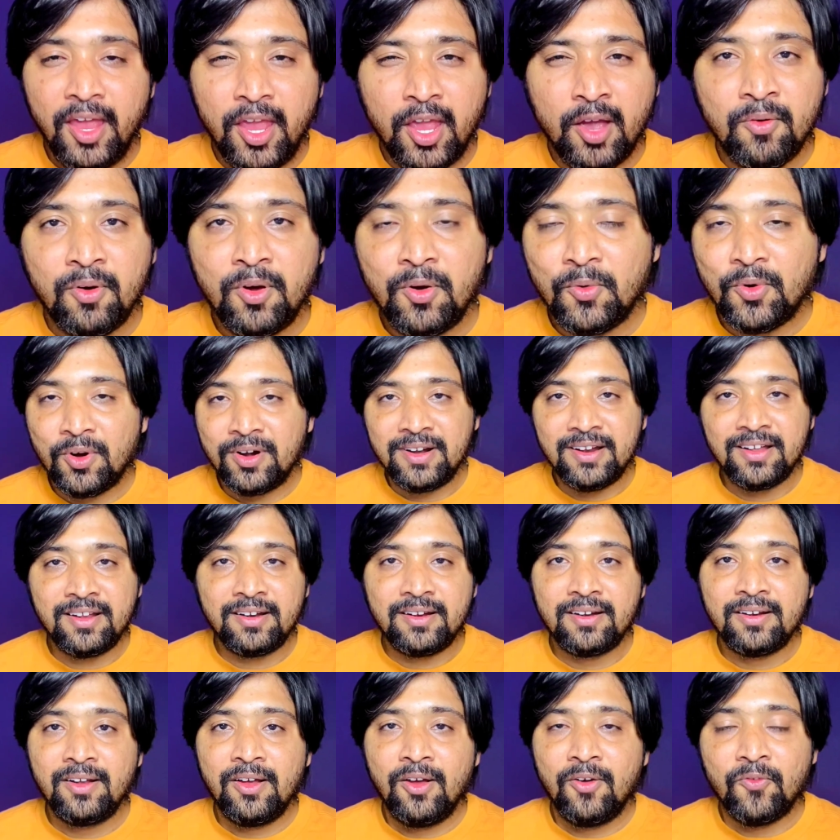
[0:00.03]
Ever
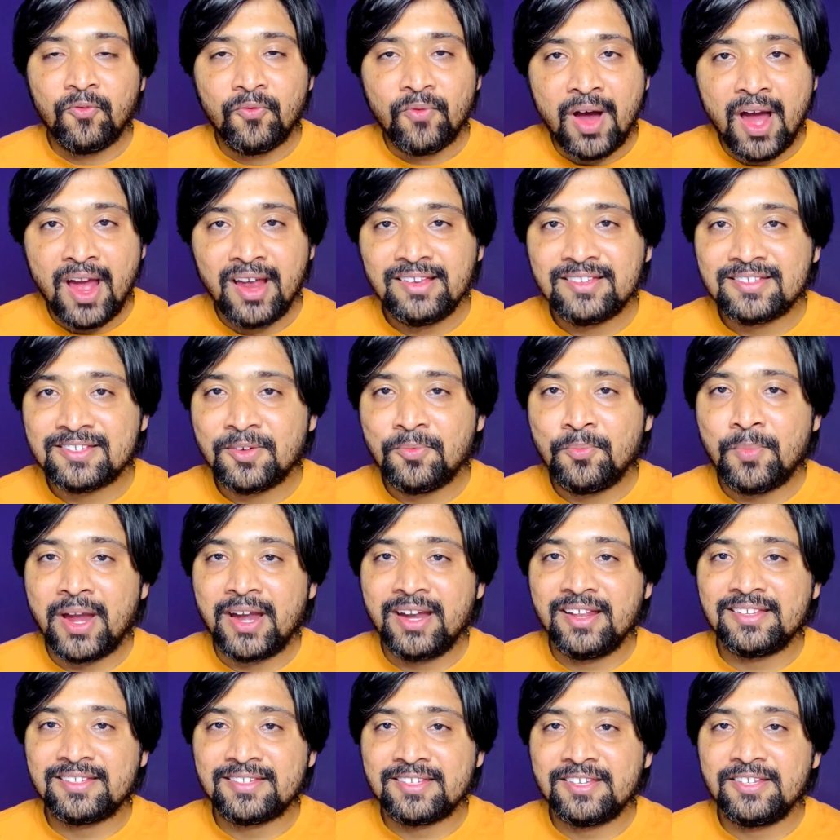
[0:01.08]
wonder why some
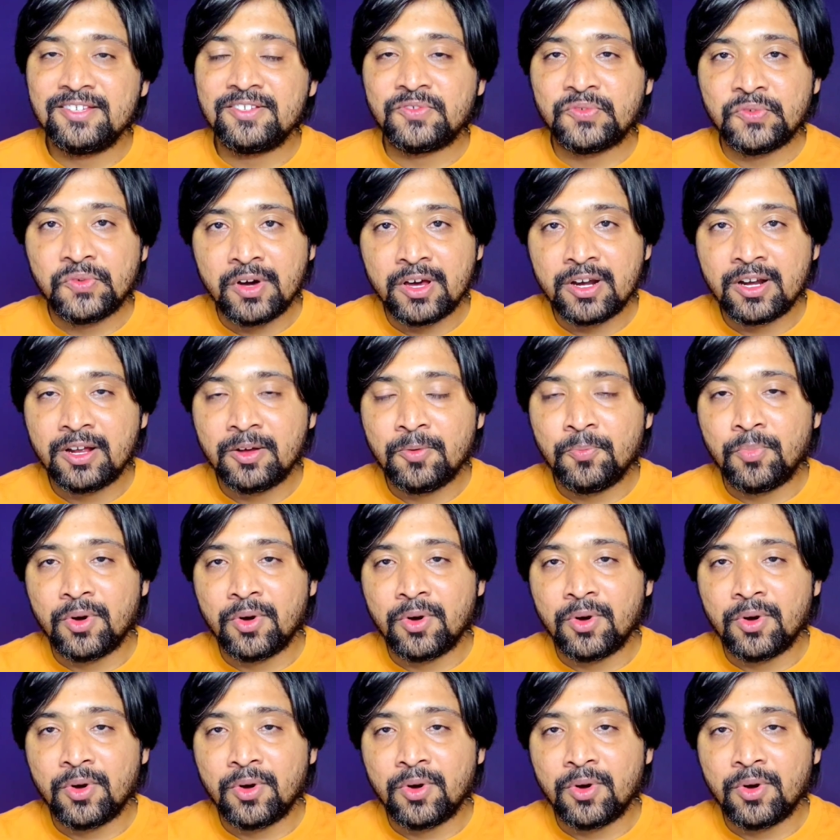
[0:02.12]
medicines work